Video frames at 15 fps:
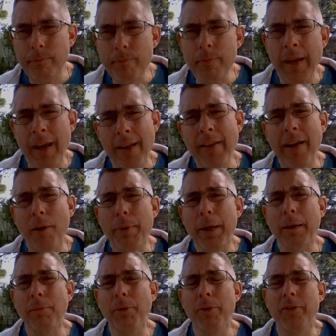And then I'll be
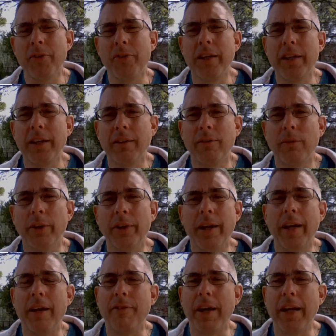able to see what
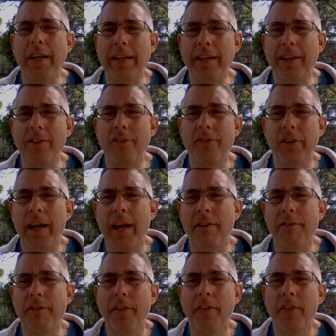kind of ideas I
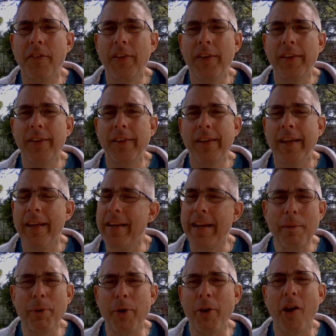have. That
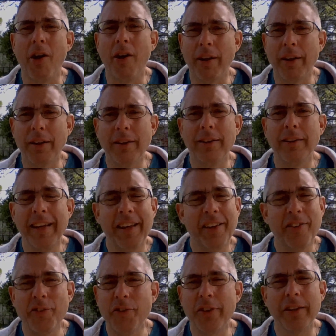neighbor dog, he's
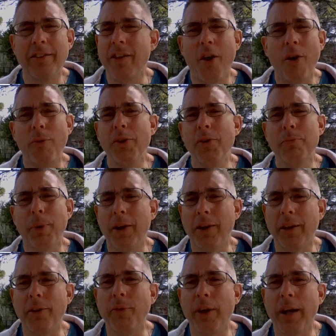just always
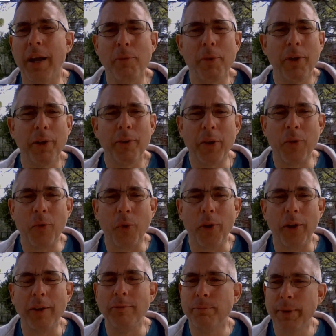barking when I want to
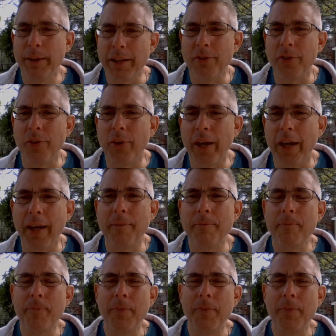record, but that's okay.